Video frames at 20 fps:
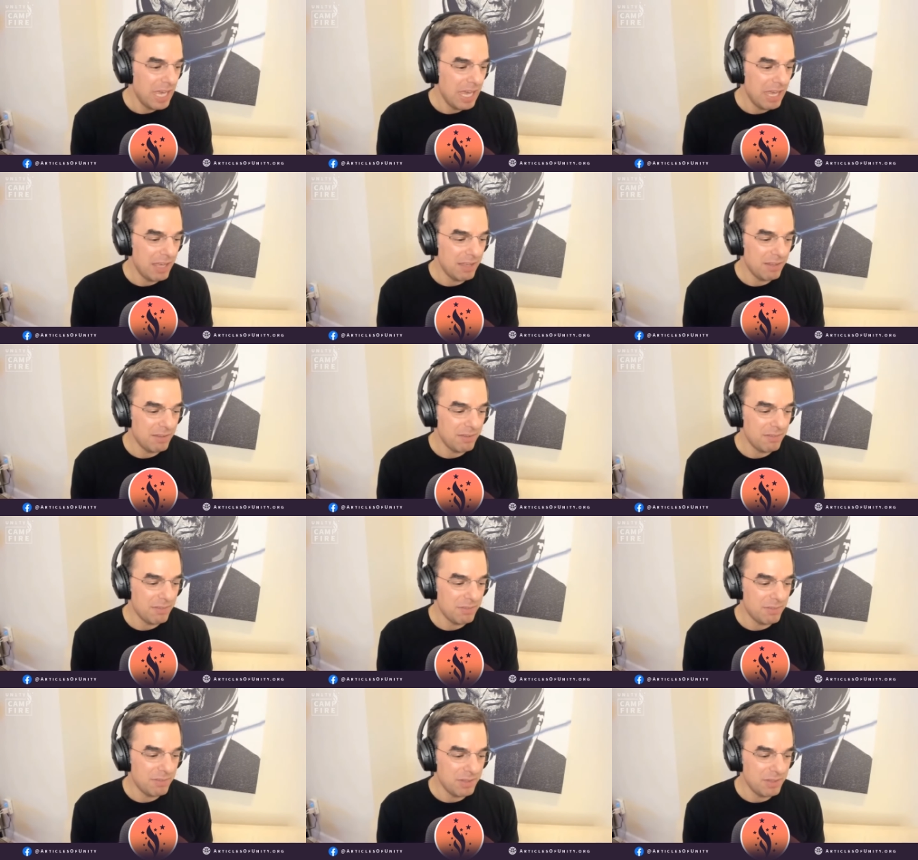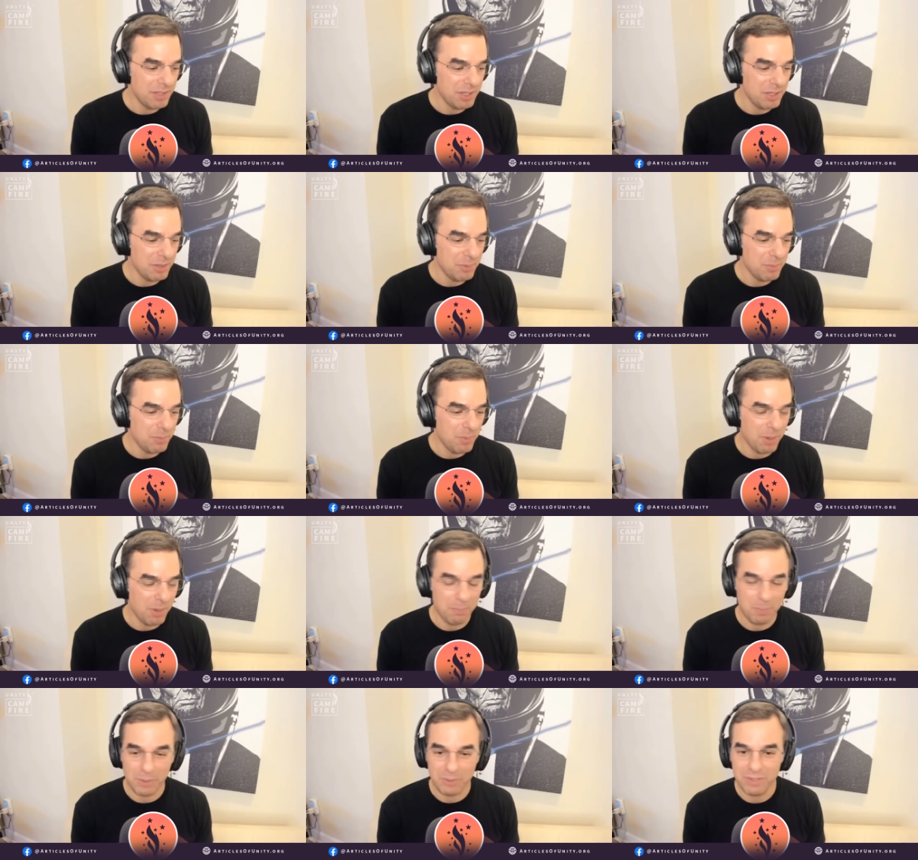the
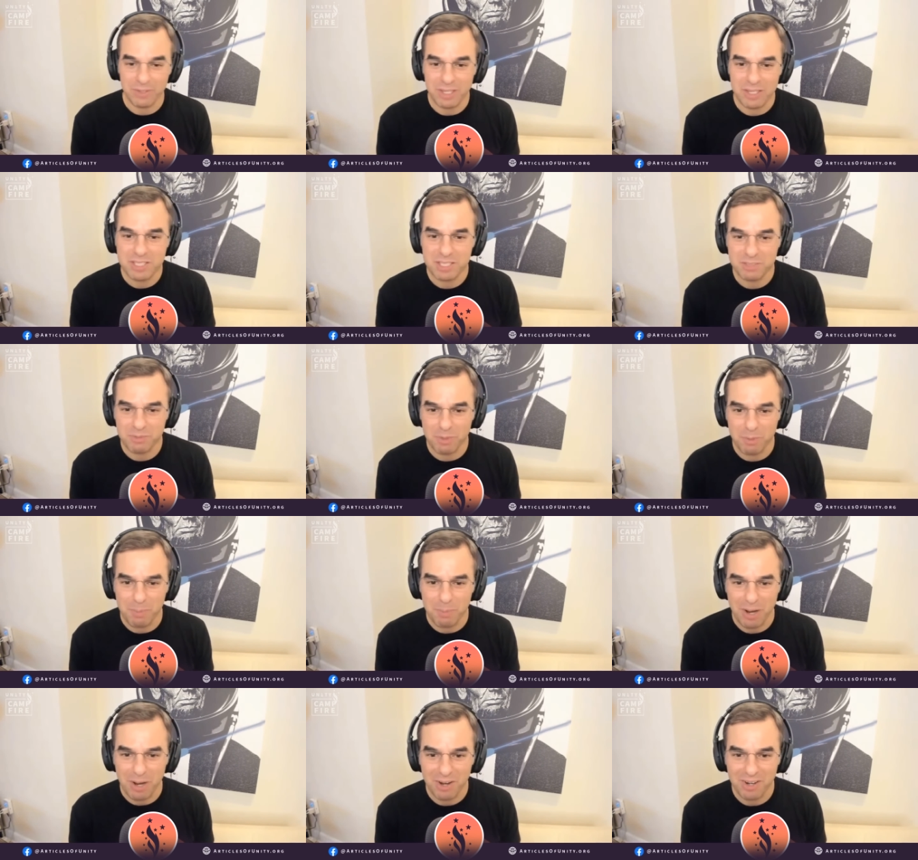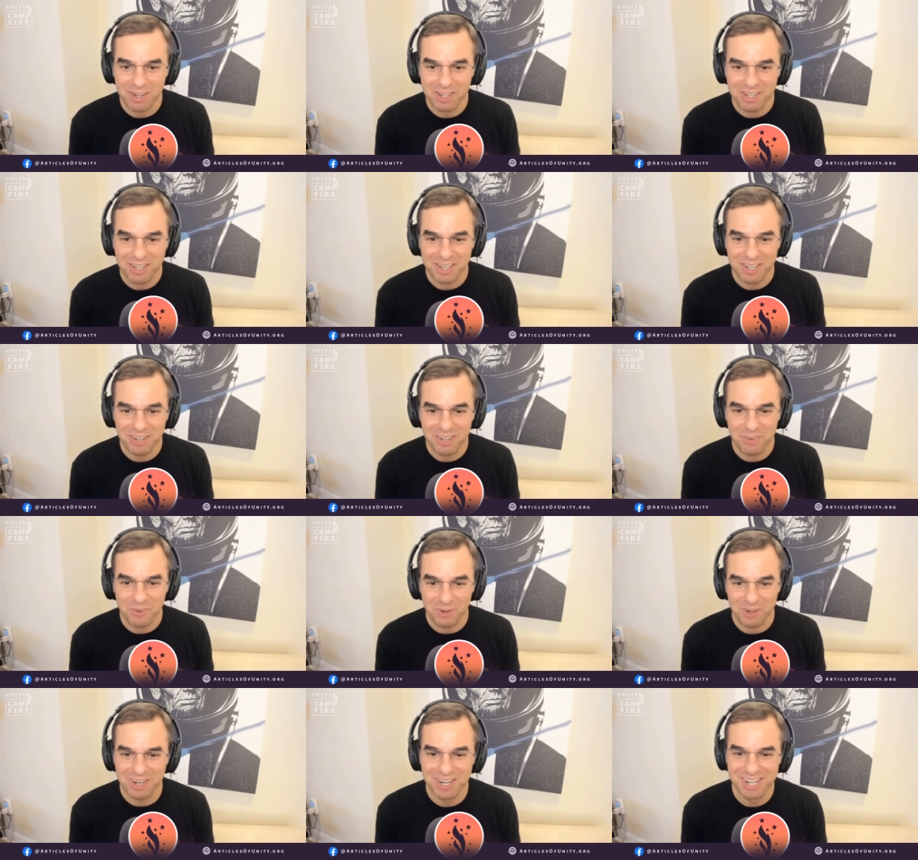brilliance of America,
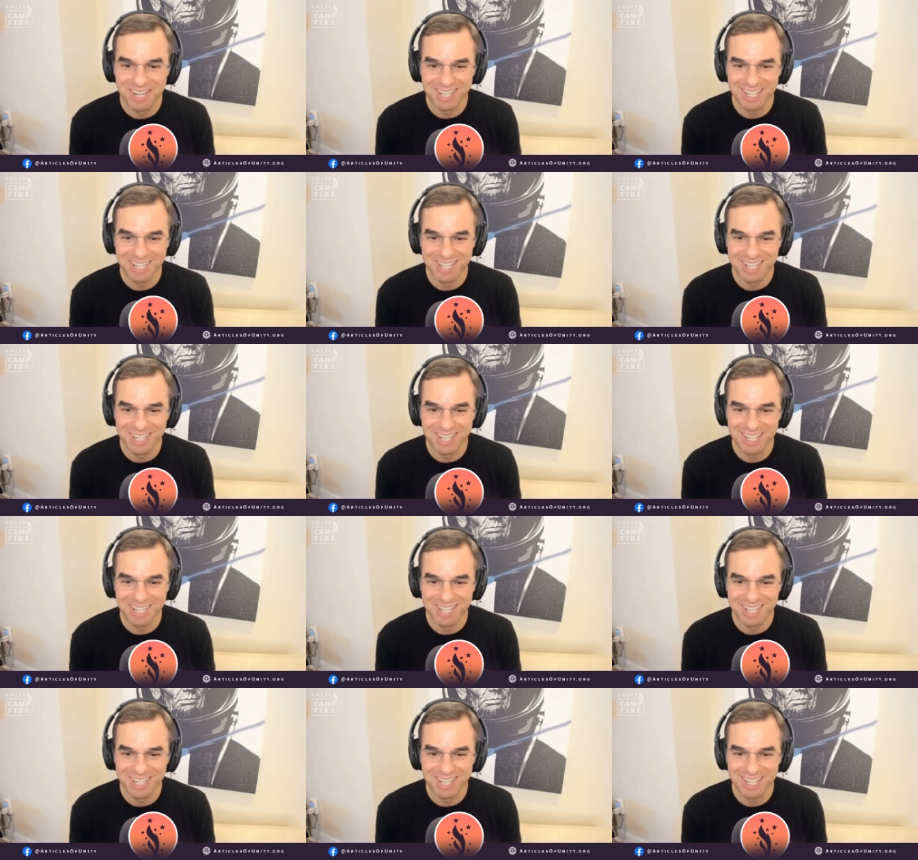or